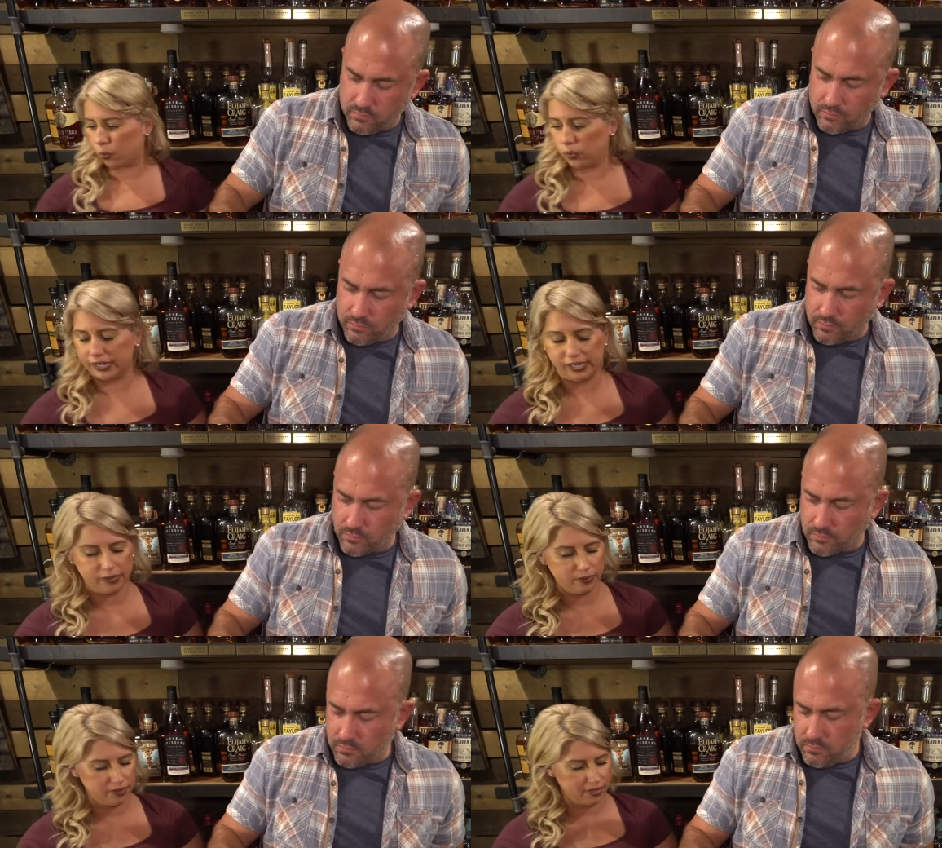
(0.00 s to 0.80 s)
Speaker 1: what do
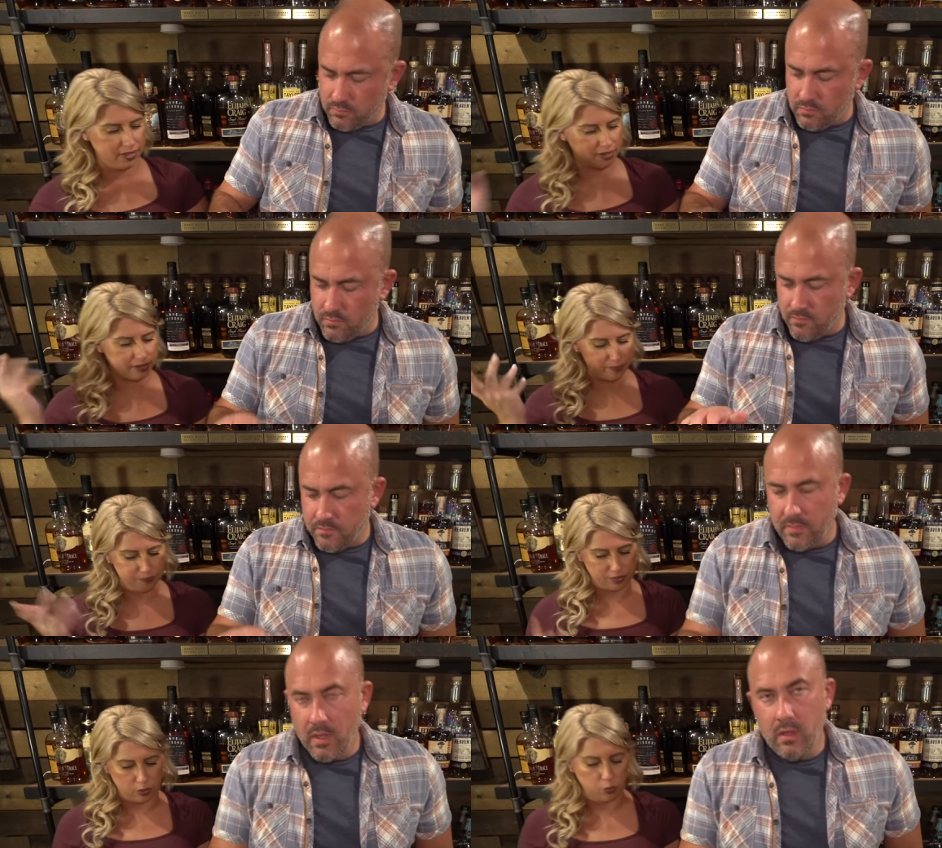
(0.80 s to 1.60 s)
you think
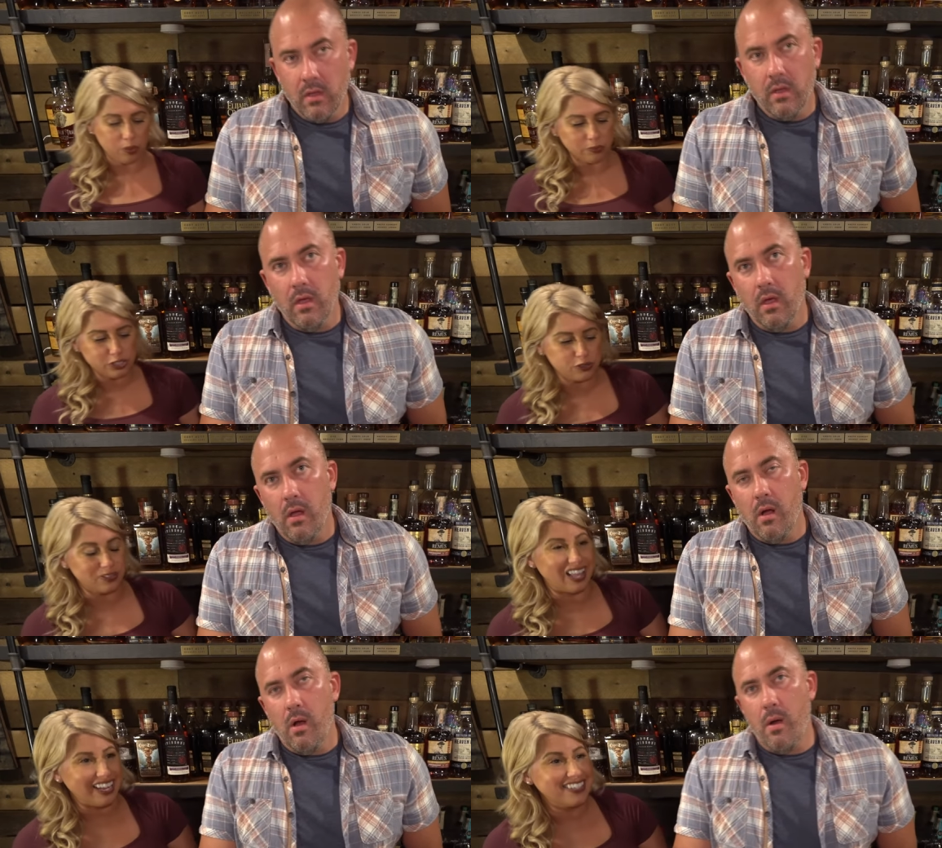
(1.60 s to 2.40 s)
what would you
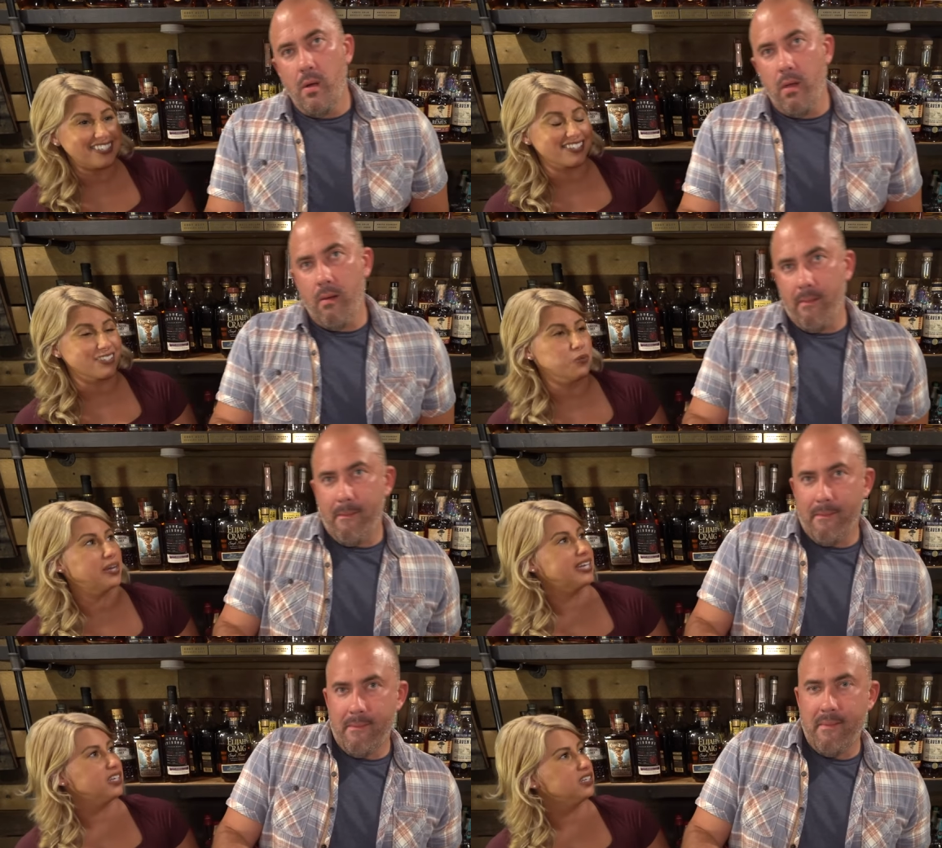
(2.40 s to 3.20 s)
like to see
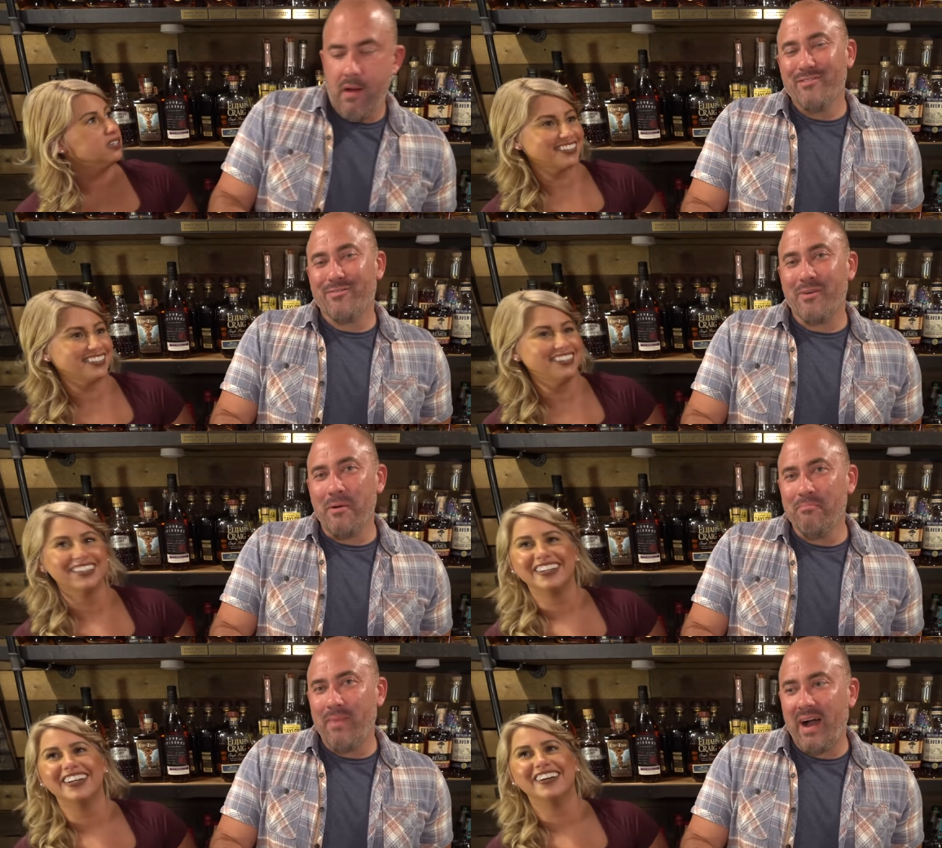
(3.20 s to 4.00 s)
win?
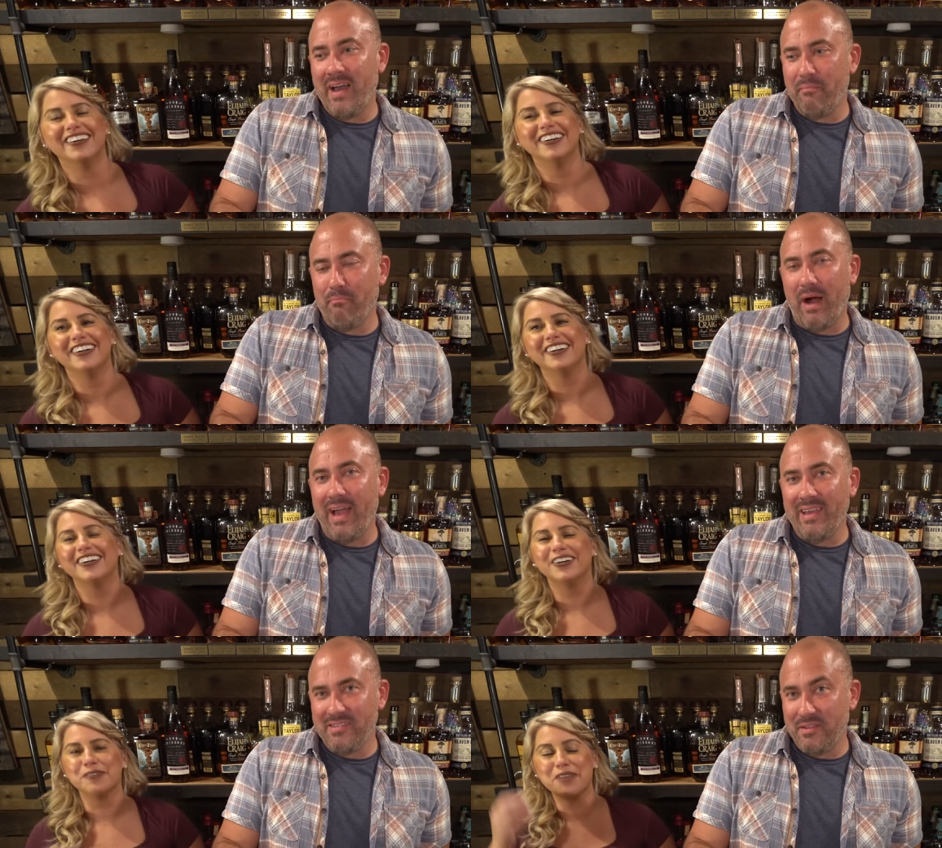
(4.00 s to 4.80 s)
Speaker 2: From my
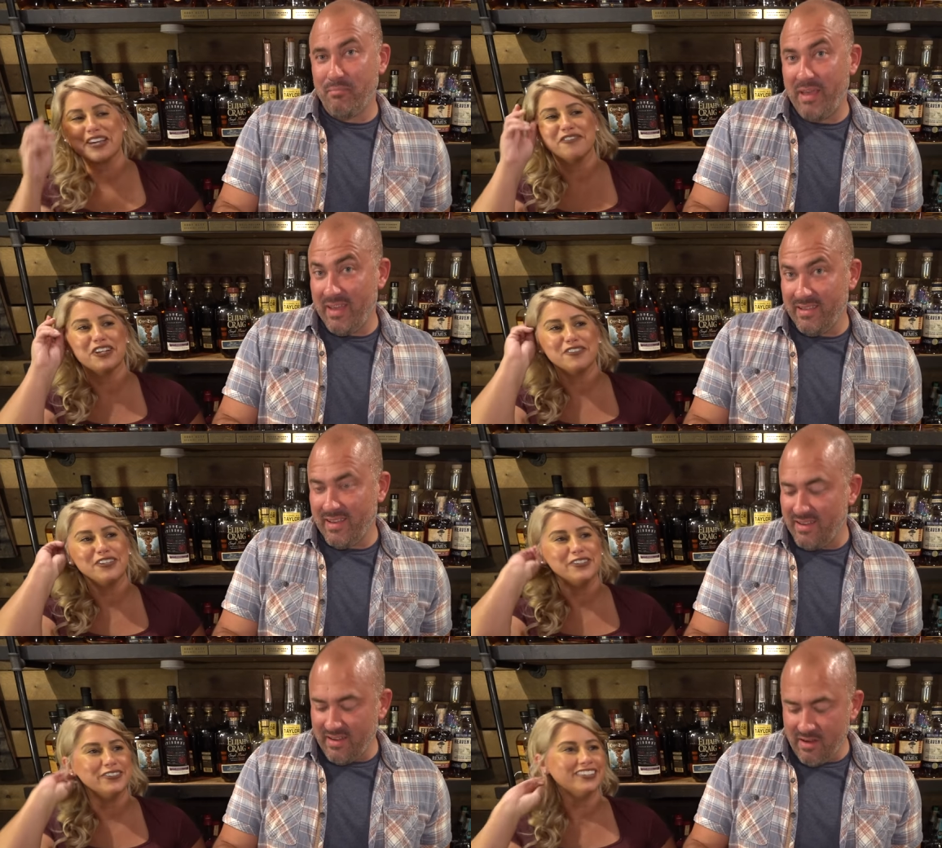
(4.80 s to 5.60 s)
biased From
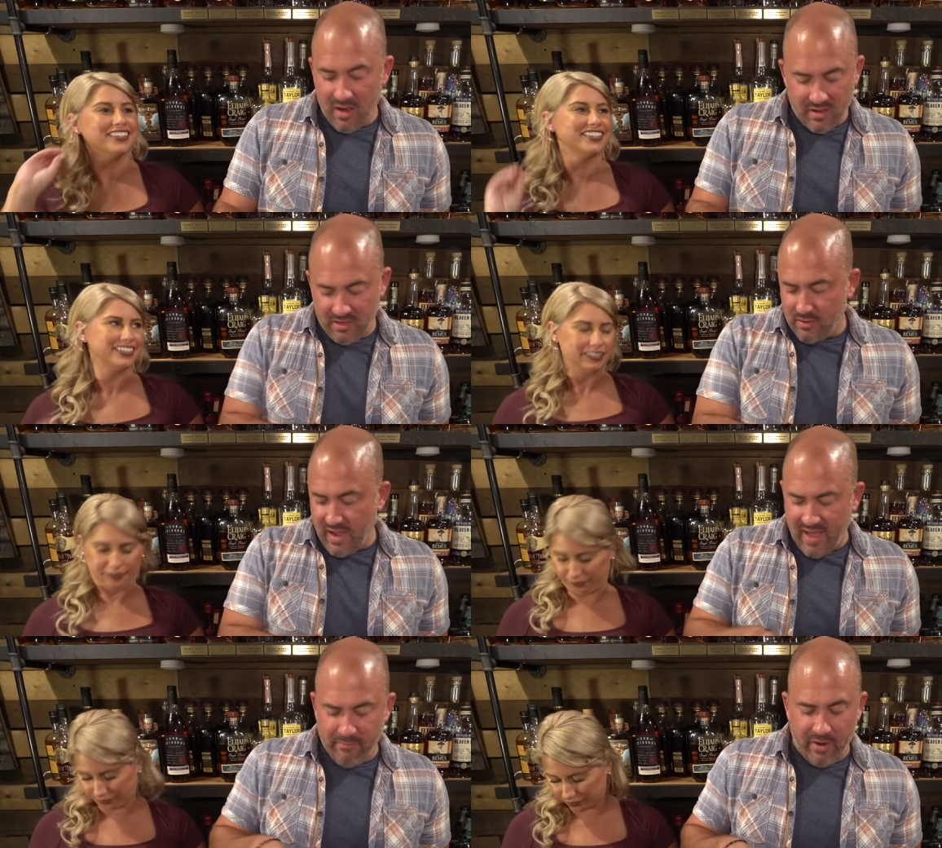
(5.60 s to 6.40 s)
opinion, and not, you know, I
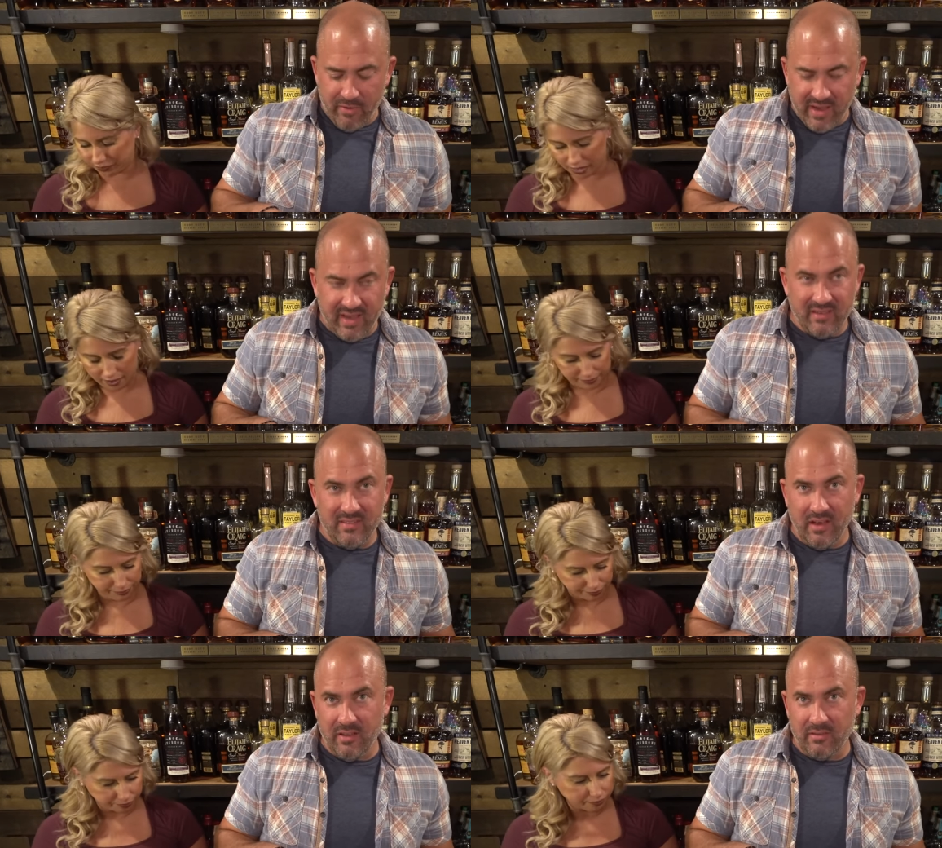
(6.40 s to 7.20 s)
have my rankings
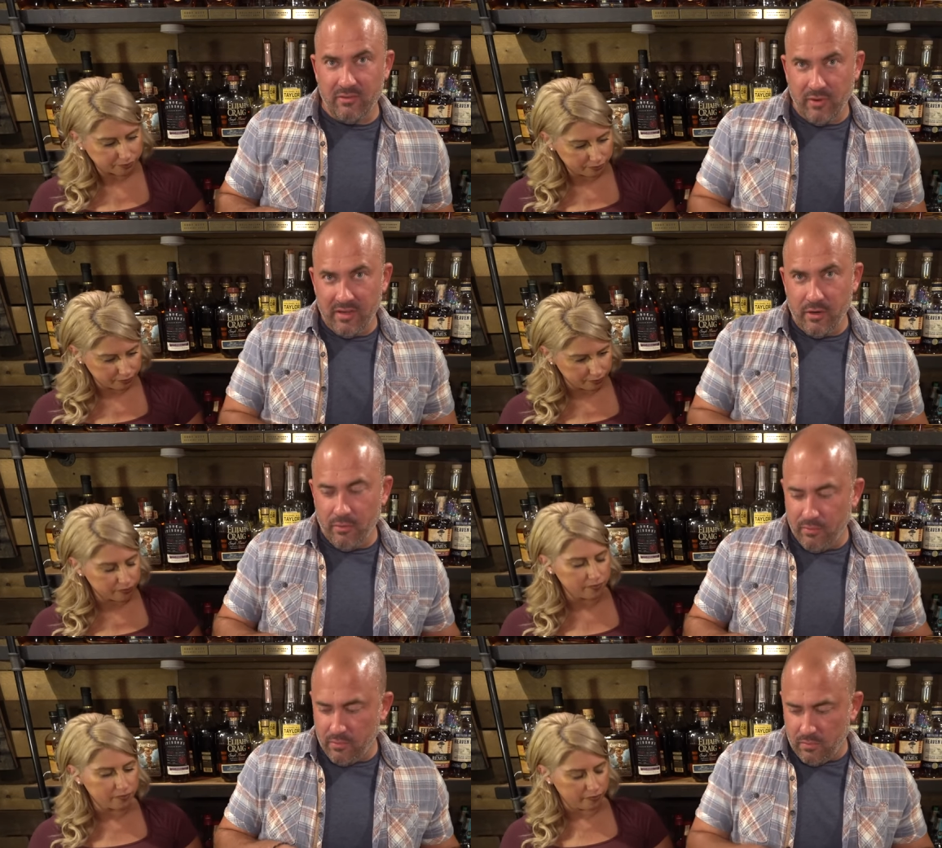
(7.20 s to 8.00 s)
done, so I
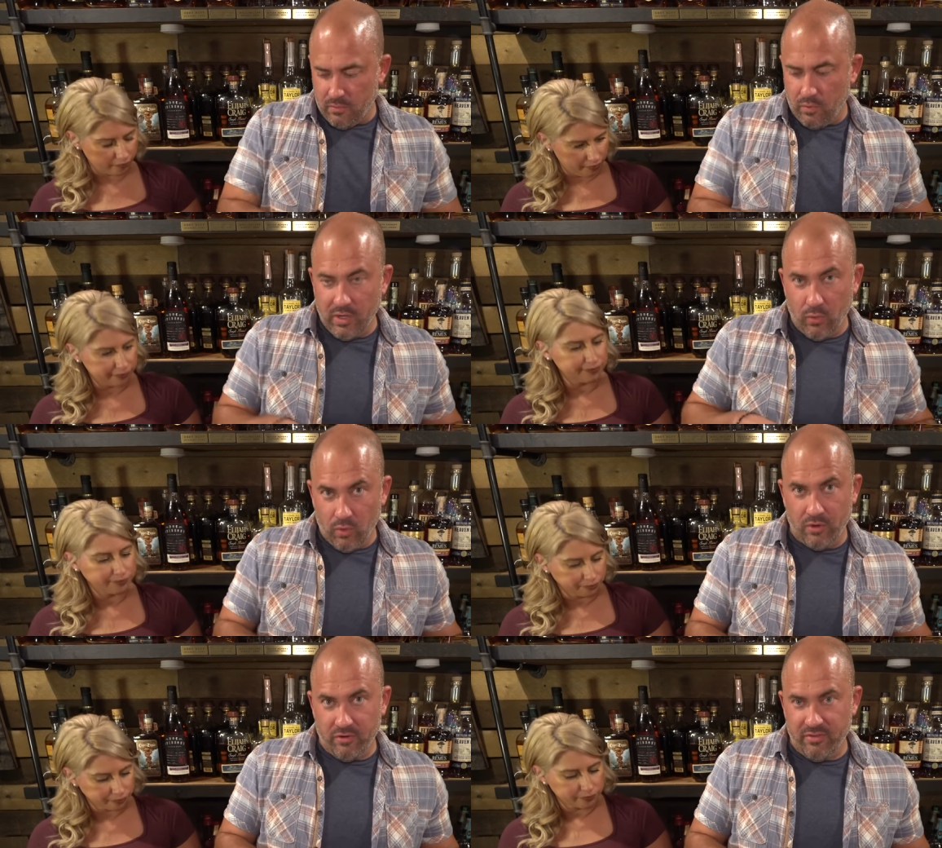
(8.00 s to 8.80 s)
know what
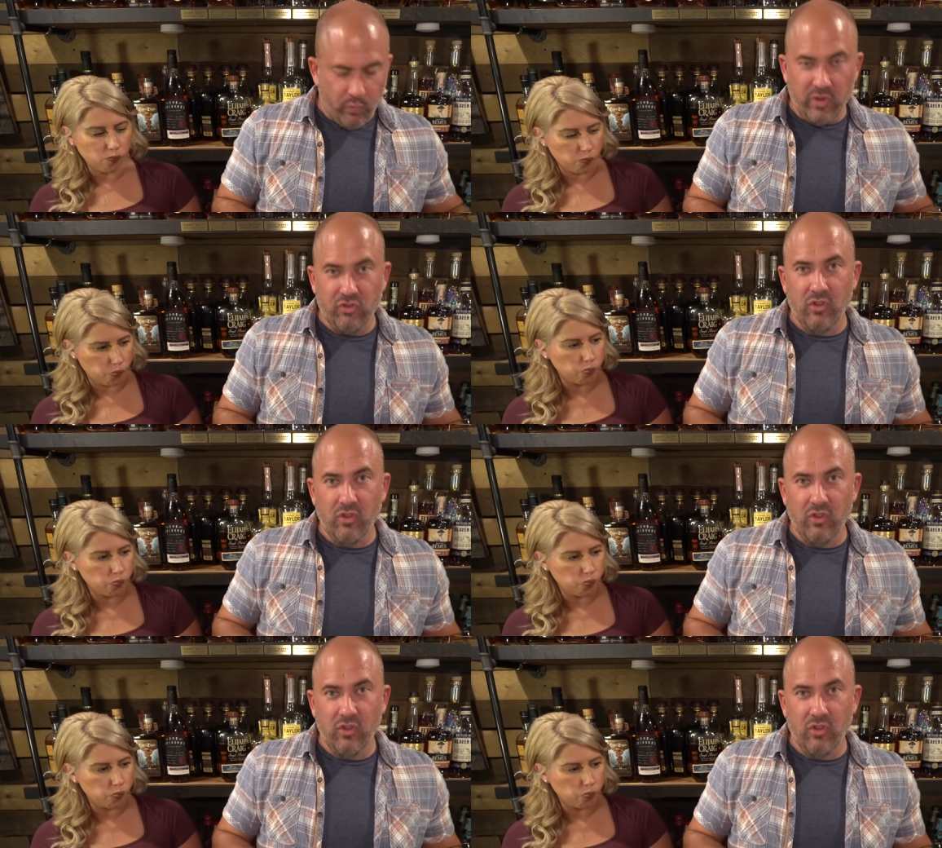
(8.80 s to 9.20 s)
order which